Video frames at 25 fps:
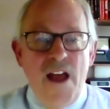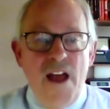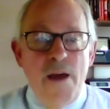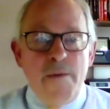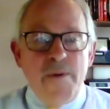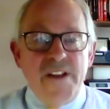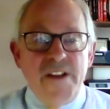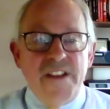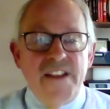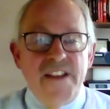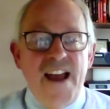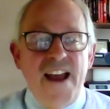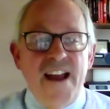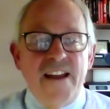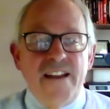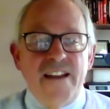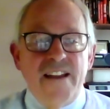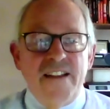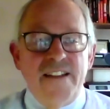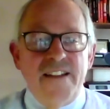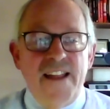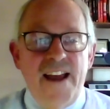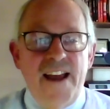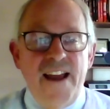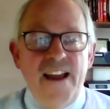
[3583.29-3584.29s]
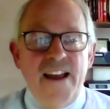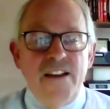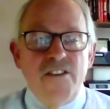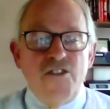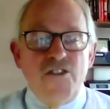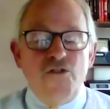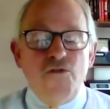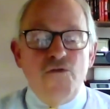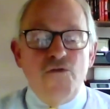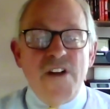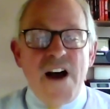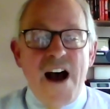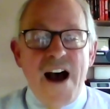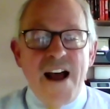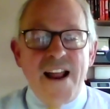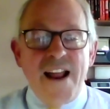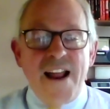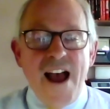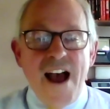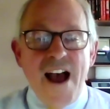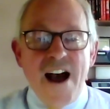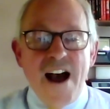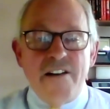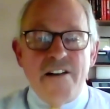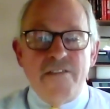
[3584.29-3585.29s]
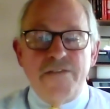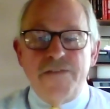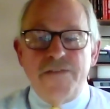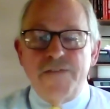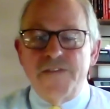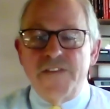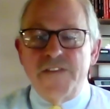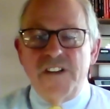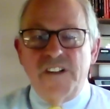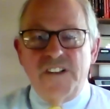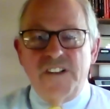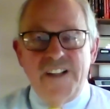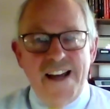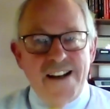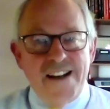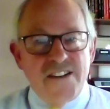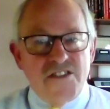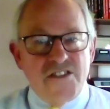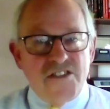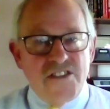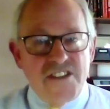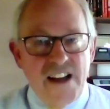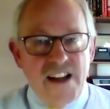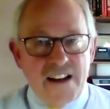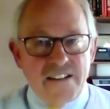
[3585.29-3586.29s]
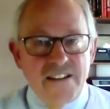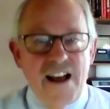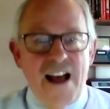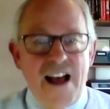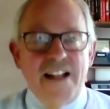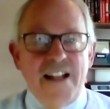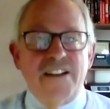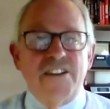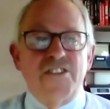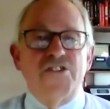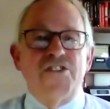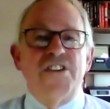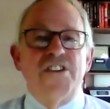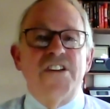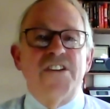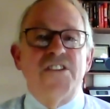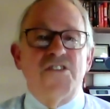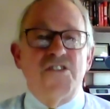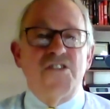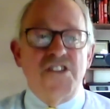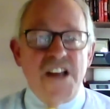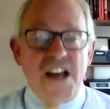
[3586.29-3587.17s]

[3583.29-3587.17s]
I mean, they they do not have the latest technologies.